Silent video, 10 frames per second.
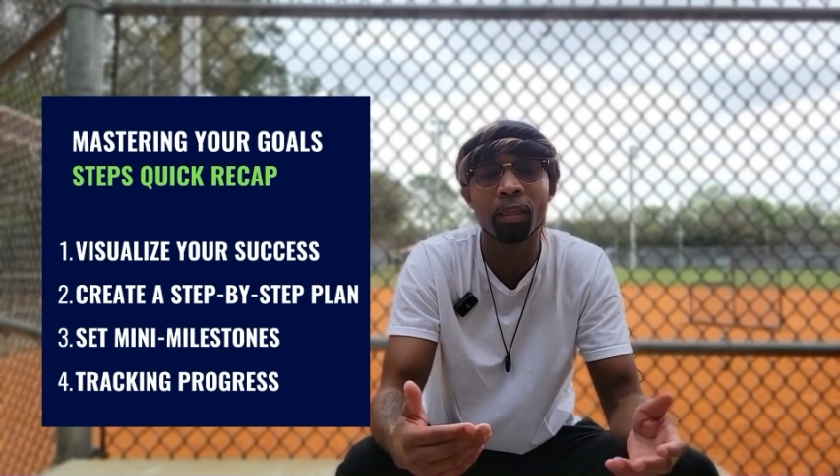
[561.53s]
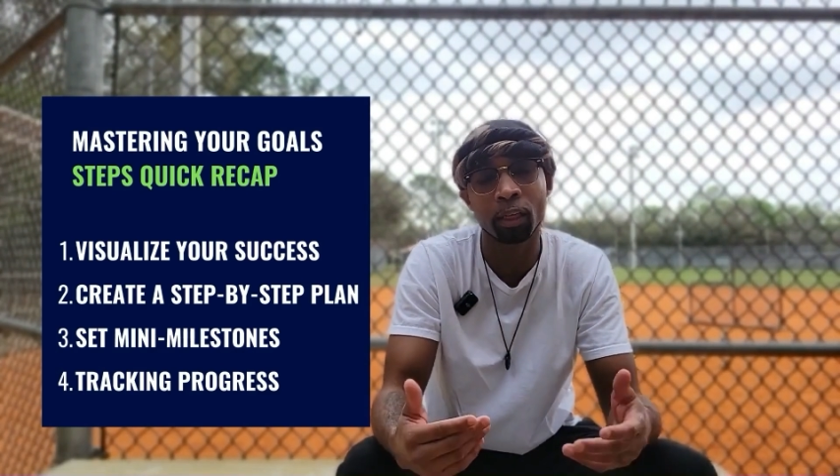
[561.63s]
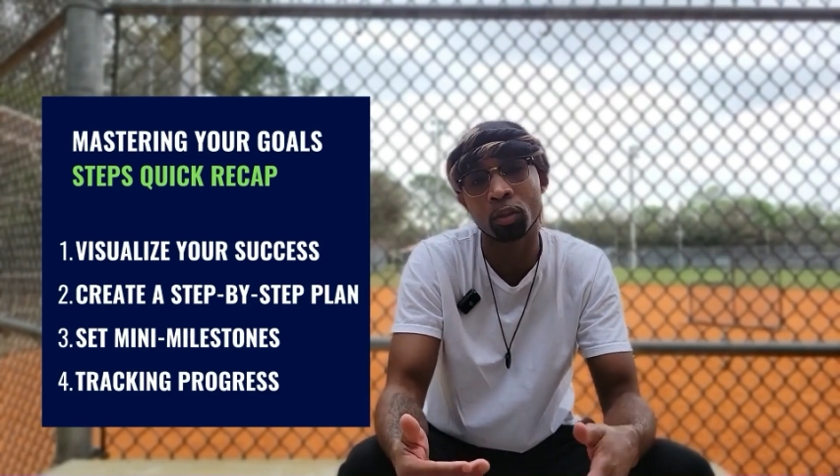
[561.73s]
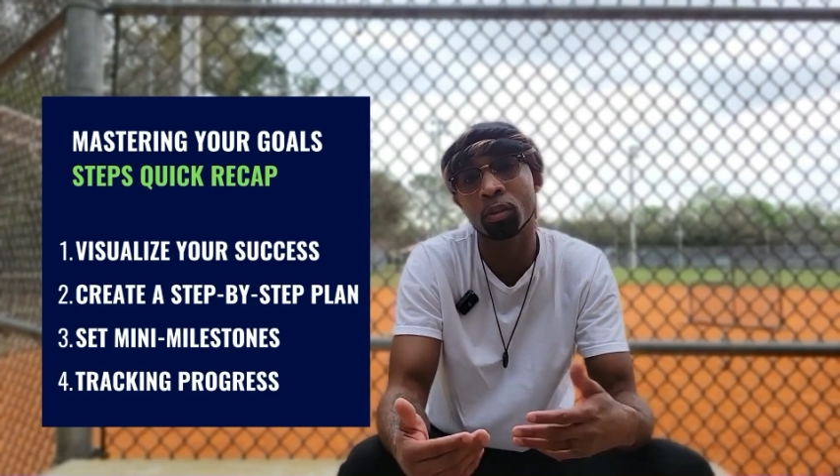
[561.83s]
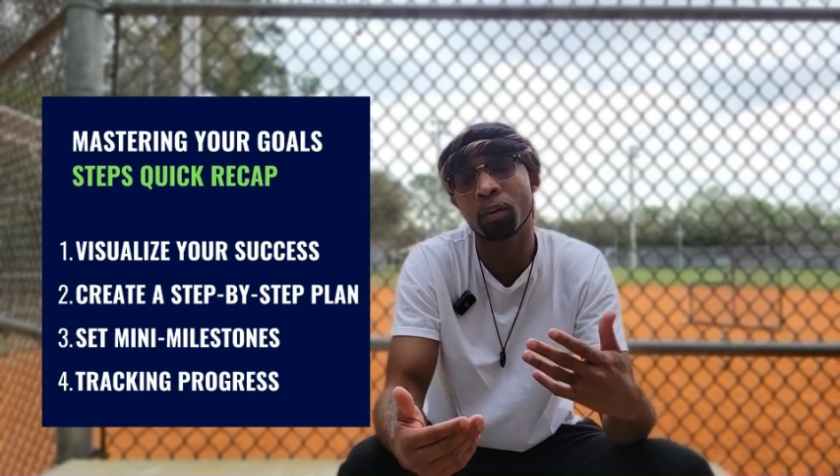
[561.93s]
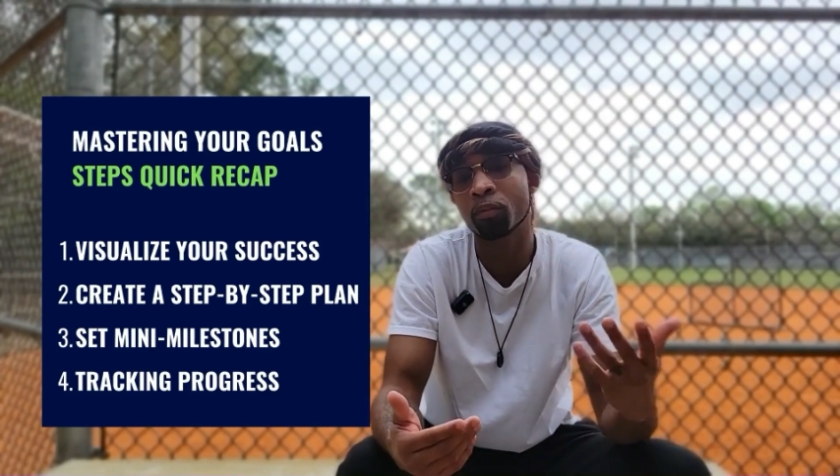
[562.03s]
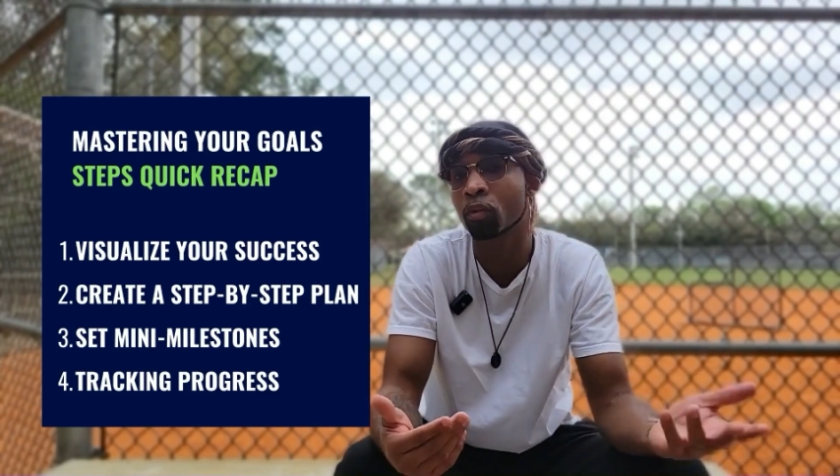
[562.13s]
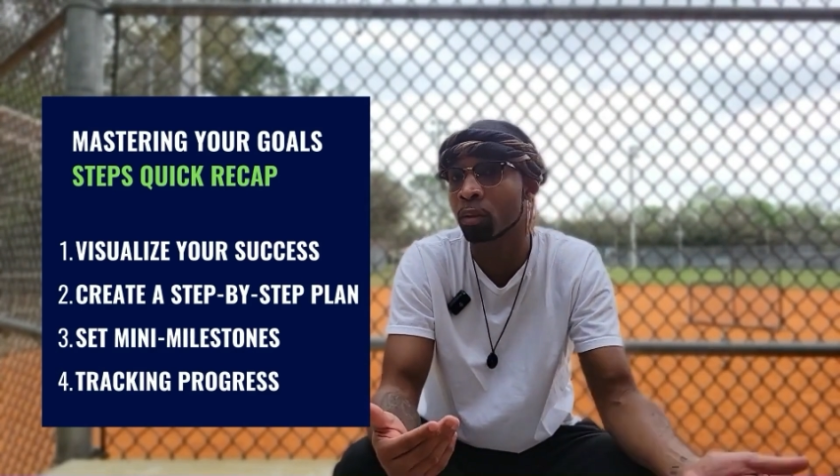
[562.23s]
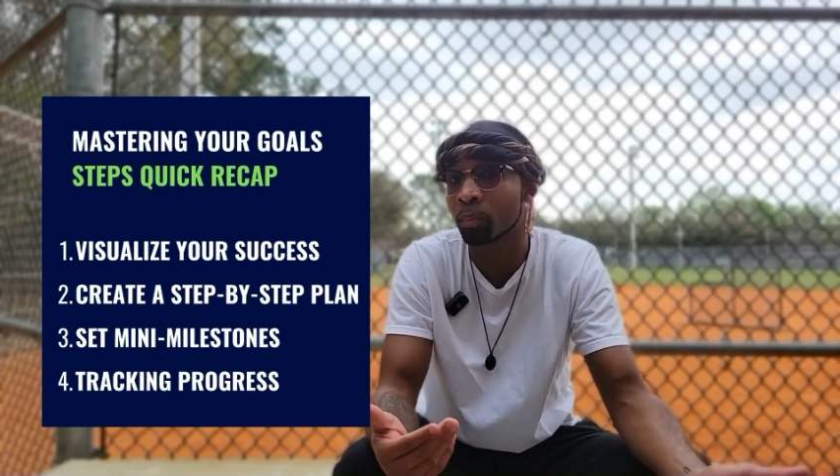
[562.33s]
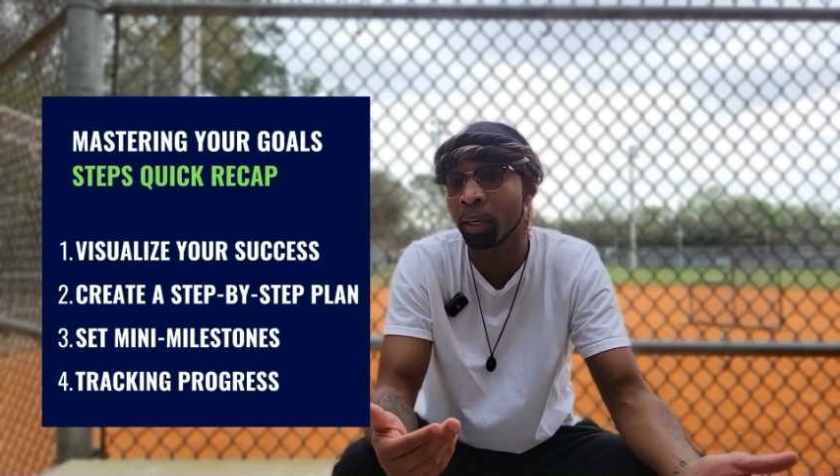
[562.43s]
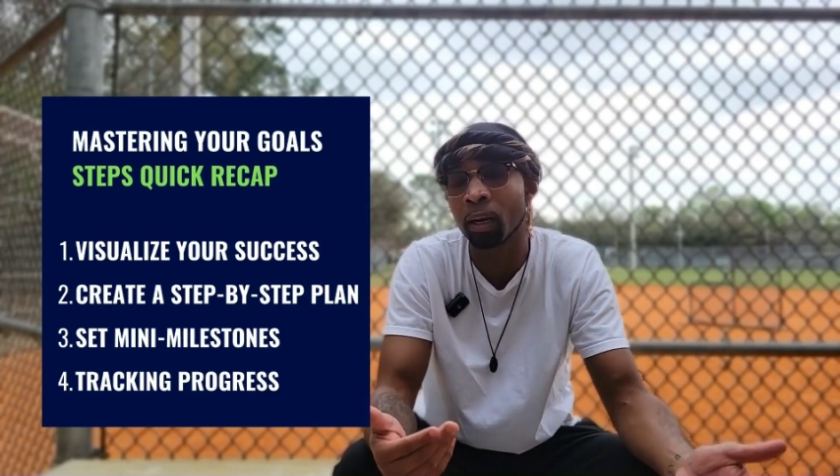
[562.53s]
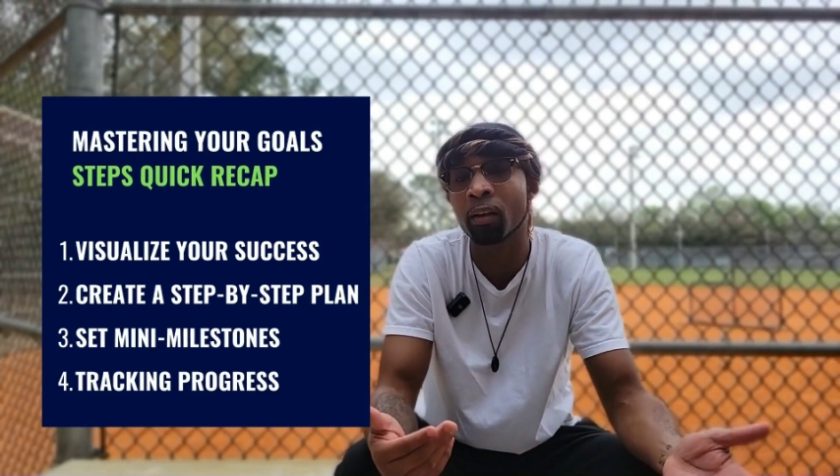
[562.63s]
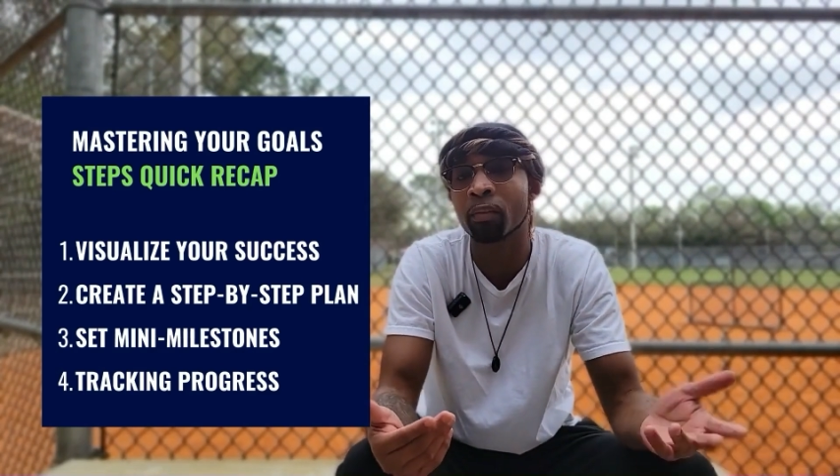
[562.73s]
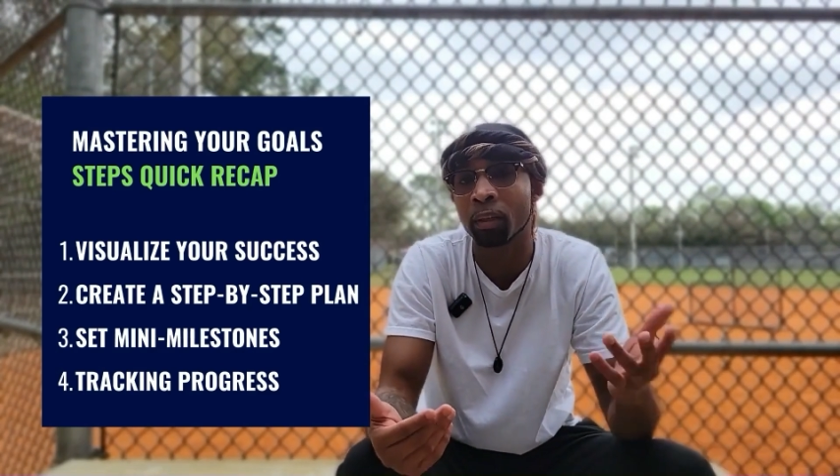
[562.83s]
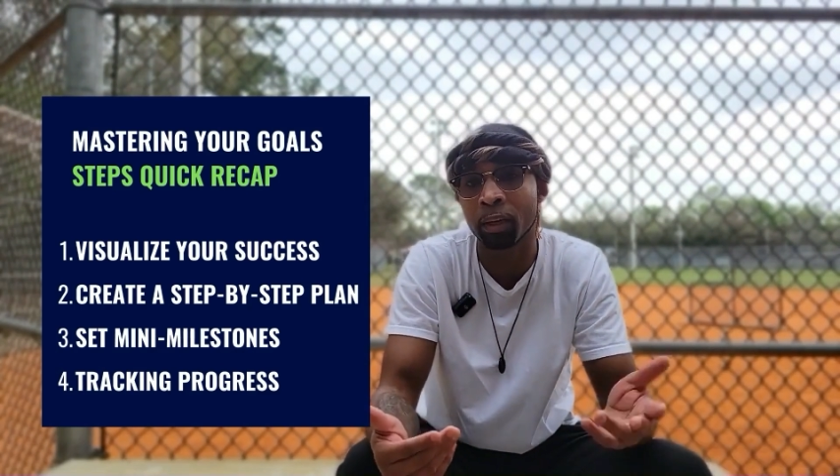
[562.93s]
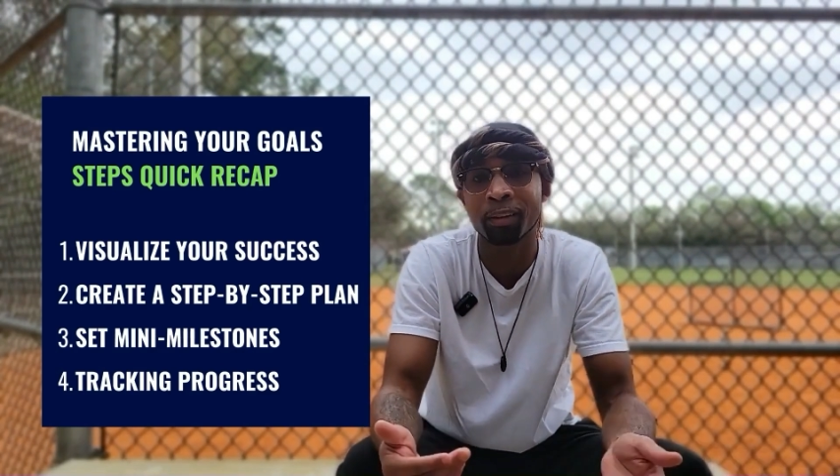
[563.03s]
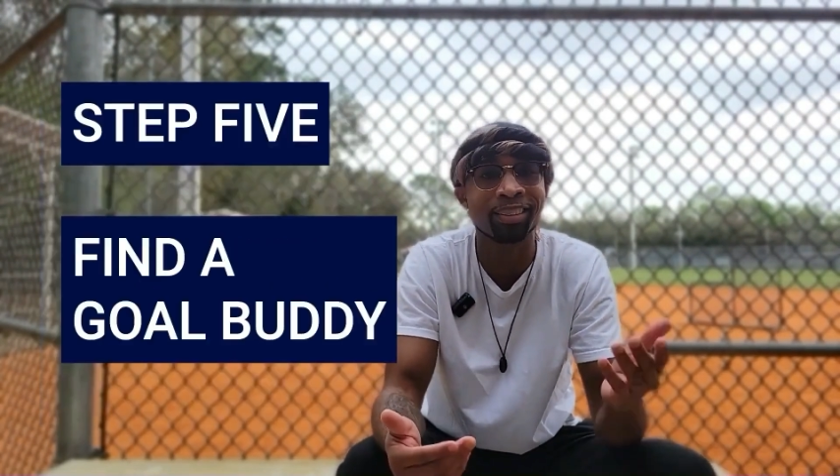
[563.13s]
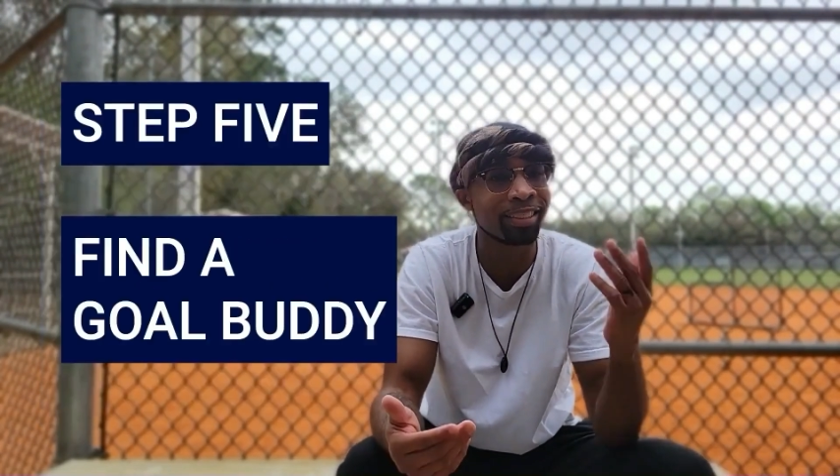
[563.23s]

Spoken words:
that you set for the beginning of the year,